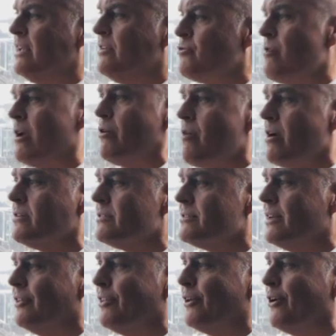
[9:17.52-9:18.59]
he's
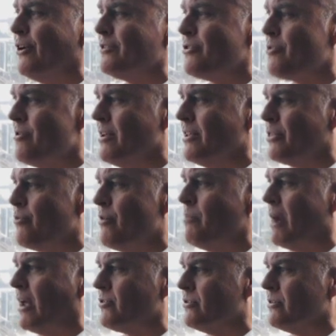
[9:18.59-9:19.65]
regressed in the last three
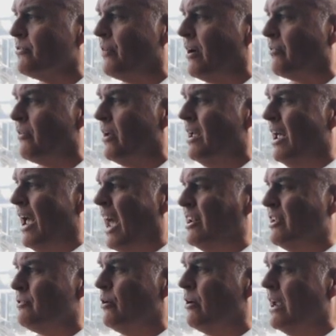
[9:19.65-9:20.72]
matches, Faf, and
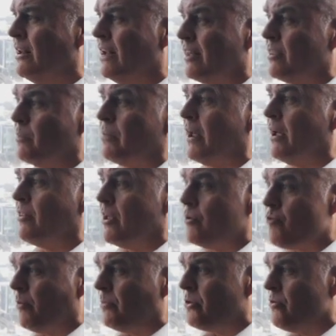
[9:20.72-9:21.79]
he's looking like the player they
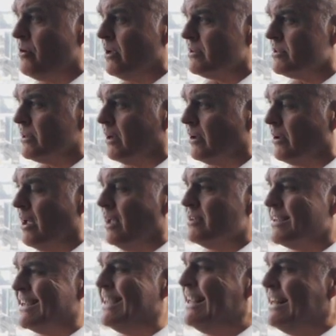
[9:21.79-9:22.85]
dropped 3 years ago.
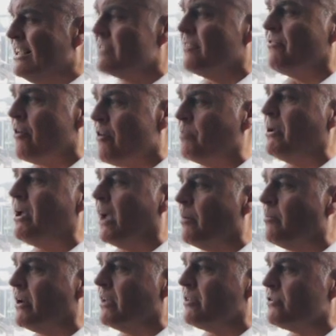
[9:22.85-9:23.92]
So he needs a very big
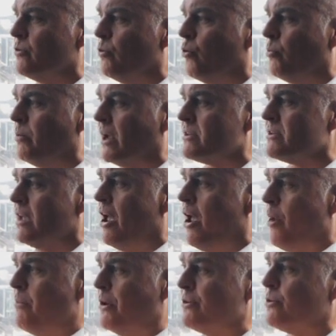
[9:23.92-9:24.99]
game against the All Blacks,
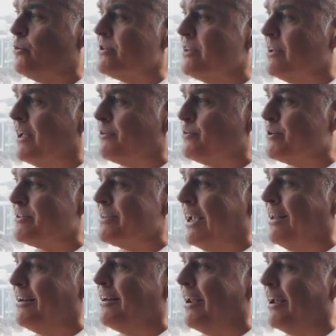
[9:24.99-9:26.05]
because it was
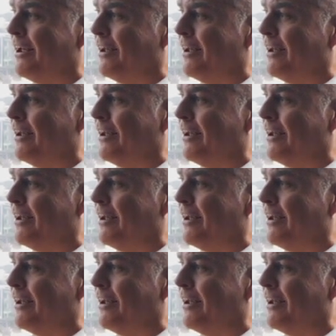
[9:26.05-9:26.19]
in New